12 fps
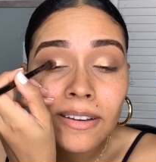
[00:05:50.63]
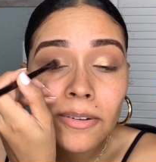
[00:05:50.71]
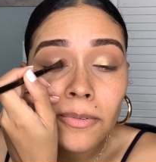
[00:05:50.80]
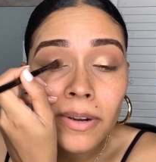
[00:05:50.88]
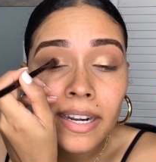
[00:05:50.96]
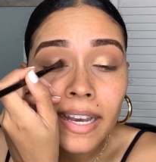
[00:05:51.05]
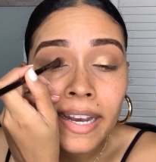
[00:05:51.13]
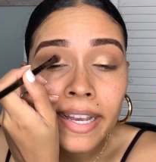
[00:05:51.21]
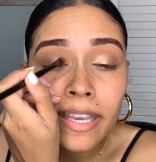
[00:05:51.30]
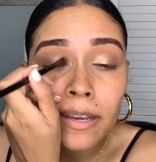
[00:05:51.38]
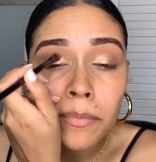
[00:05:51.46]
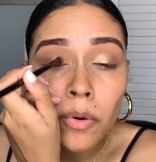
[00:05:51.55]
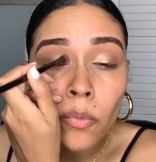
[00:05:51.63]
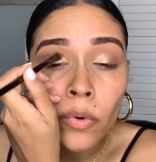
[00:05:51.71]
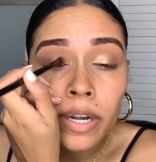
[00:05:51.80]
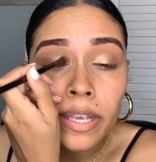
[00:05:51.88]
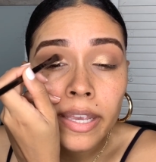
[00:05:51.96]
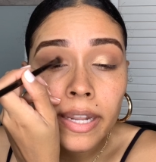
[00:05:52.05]
when I am
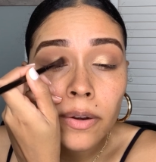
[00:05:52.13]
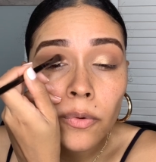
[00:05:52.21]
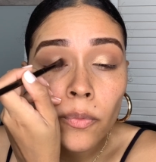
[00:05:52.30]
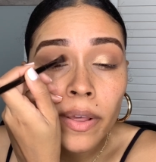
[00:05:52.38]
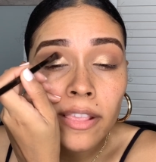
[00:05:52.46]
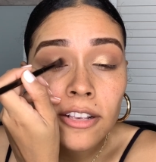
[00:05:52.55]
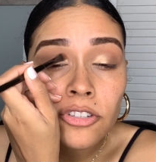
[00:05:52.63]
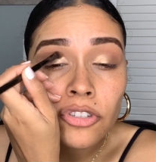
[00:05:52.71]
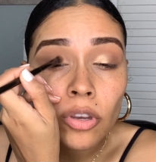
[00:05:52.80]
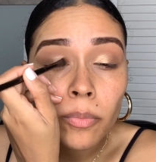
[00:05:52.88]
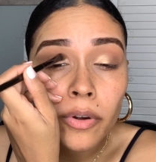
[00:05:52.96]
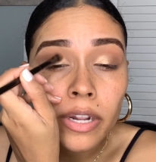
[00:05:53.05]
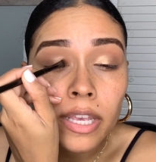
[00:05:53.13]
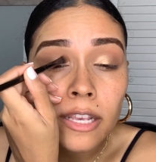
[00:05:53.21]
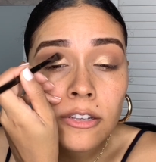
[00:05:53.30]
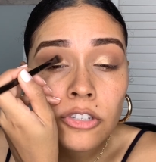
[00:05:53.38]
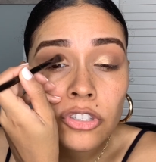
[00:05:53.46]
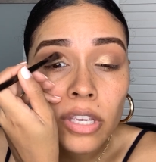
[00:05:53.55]
working with shimmery
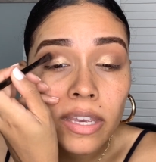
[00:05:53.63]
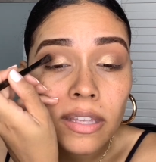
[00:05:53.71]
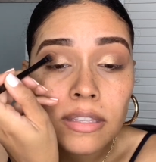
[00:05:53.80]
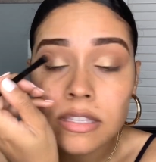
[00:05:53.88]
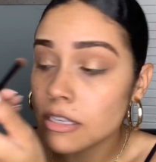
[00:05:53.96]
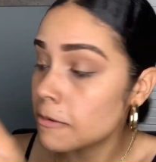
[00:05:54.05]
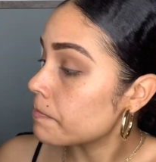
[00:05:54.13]
shades.